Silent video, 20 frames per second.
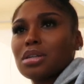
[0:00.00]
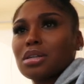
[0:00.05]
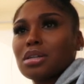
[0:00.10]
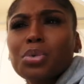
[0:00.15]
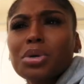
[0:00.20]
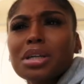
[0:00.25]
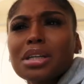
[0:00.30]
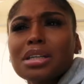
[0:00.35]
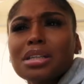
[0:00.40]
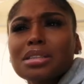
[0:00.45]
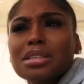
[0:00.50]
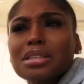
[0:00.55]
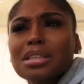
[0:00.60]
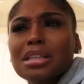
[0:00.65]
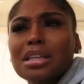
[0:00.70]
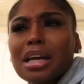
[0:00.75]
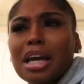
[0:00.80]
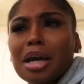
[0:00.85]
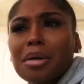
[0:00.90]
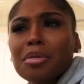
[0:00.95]
What is the
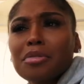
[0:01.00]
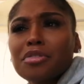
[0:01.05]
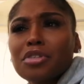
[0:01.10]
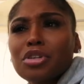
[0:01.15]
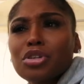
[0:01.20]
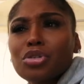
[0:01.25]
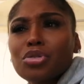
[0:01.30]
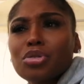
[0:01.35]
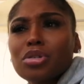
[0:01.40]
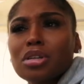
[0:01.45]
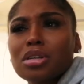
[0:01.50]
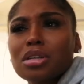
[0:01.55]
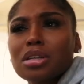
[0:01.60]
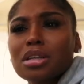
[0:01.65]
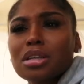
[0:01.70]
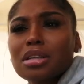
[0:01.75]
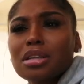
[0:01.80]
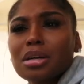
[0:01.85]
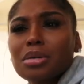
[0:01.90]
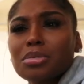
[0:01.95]
name of the new
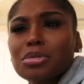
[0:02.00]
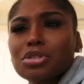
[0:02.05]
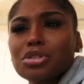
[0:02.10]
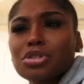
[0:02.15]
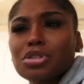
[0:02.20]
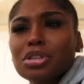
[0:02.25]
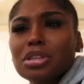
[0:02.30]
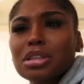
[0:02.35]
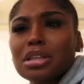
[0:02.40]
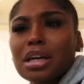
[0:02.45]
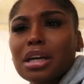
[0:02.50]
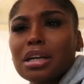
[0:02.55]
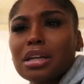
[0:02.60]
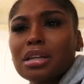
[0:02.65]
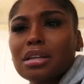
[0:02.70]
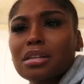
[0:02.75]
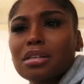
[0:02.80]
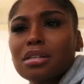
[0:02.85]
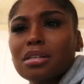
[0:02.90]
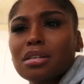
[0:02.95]
cookie that was
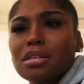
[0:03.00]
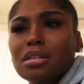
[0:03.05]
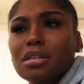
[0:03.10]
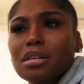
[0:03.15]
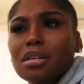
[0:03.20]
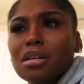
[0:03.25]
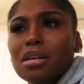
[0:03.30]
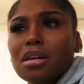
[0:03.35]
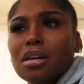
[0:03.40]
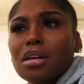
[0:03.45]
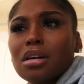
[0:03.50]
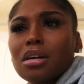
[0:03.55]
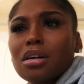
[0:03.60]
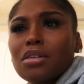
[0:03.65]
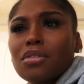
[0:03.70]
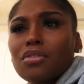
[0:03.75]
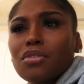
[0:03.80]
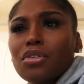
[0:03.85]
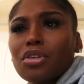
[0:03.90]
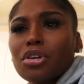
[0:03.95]
created
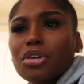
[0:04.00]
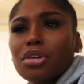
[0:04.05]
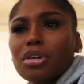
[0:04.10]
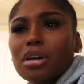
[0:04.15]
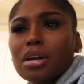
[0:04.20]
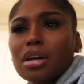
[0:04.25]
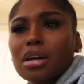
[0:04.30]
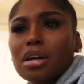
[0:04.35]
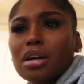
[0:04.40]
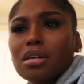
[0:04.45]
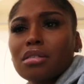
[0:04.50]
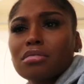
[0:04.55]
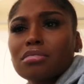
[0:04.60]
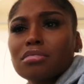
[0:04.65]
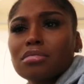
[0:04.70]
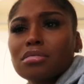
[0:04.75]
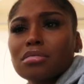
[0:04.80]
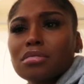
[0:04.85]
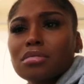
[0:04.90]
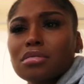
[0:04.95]
for your account?
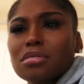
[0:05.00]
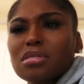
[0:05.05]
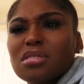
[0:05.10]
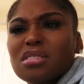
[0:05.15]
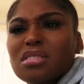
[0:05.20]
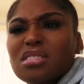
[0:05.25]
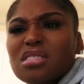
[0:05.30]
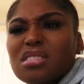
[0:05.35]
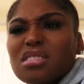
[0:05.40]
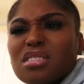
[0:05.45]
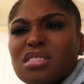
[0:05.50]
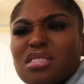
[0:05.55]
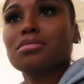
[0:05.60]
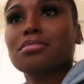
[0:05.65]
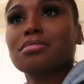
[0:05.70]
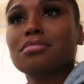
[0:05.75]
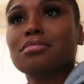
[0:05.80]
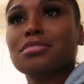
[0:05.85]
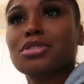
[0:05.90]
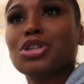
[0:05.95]

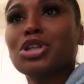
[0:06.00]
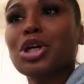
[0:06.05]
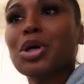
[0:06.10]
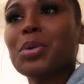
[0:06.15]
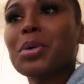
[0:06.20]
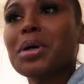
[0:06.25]
You know